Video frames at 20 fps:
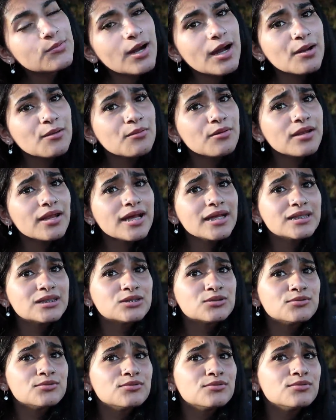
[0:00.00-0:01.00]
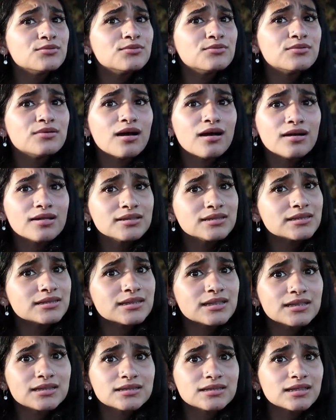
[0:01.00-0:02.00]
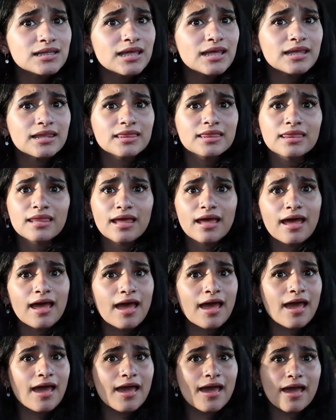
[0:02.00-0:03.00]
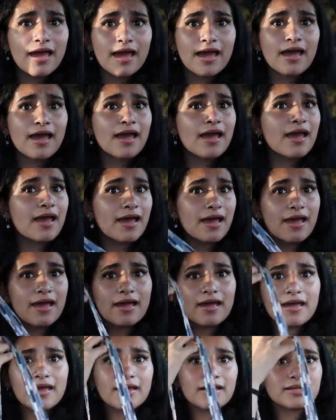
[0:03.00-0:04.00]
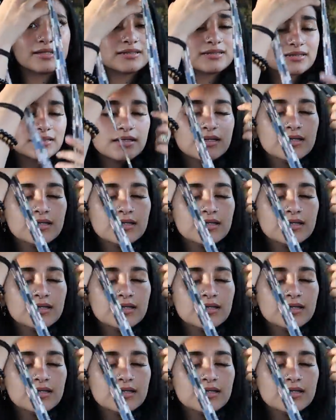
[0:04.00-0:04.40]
Why would I do nonsense like that?